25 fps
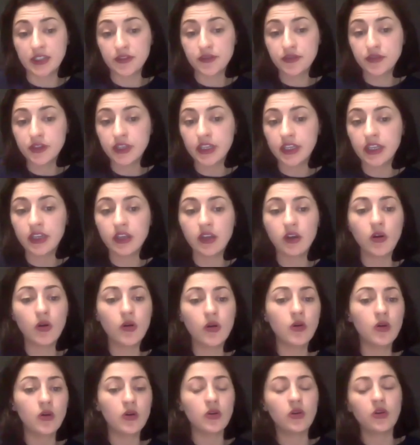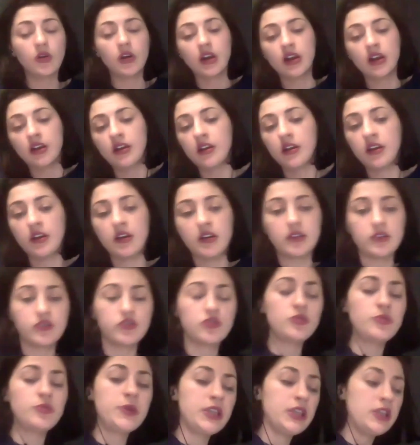free, or
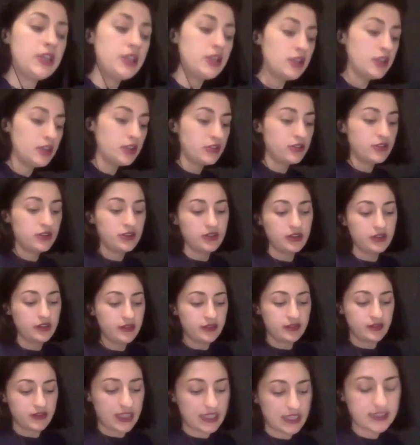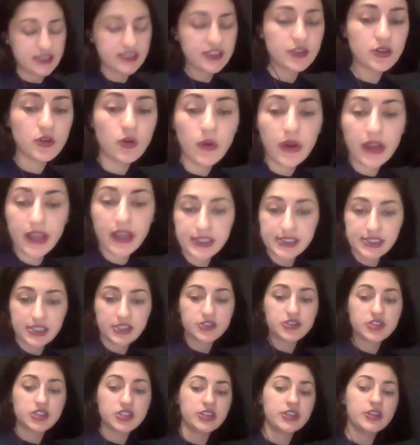to be net zero, where
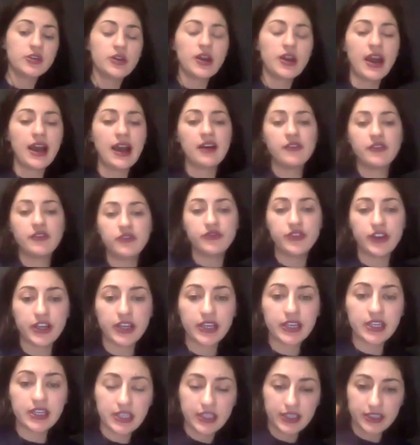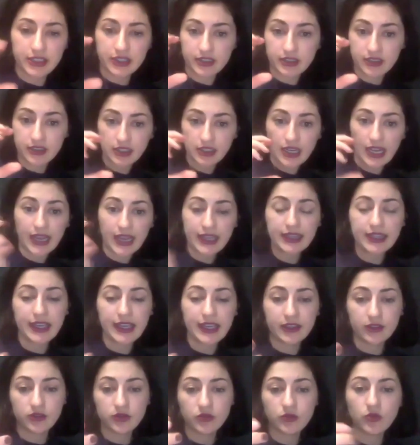essentially you have a very clear
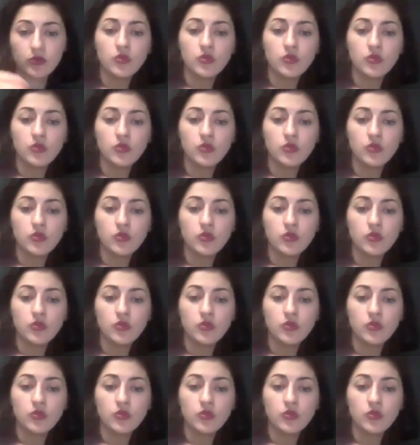guideline on